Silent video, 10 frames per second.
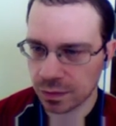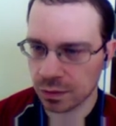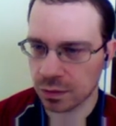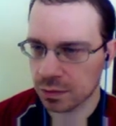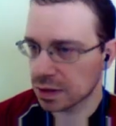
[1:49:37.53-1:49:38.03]

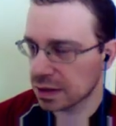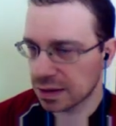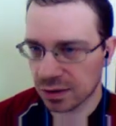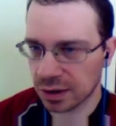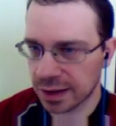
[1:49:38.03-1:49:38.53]

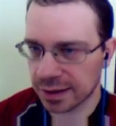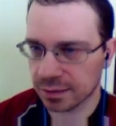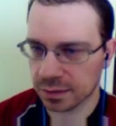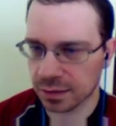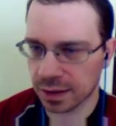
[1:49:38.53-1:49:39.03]
So all
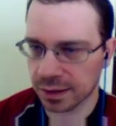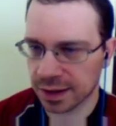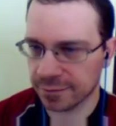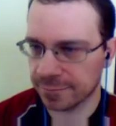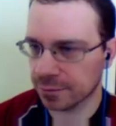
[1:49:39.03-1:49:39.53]

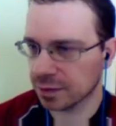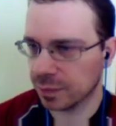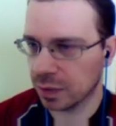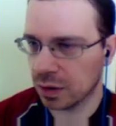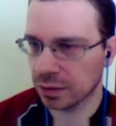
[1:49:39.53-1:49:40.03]
I have for
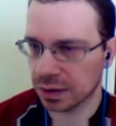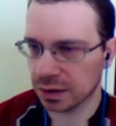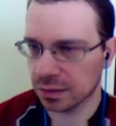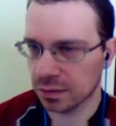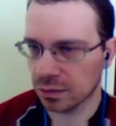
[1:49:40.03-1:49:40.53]
the
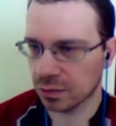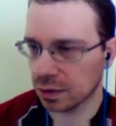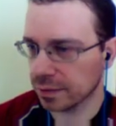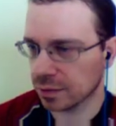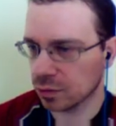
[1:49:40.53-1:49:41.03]
pawn,
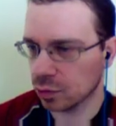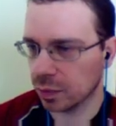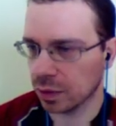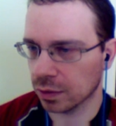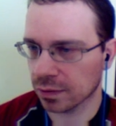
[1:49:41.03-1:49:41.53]
or even
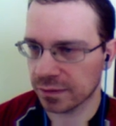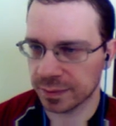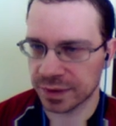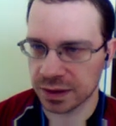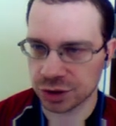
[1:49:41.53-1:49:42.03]
two pawns,
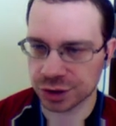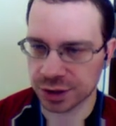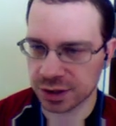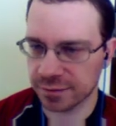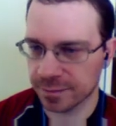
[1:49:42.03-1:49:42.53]
will be
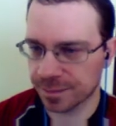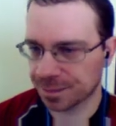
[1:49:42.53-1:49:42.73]
initiative.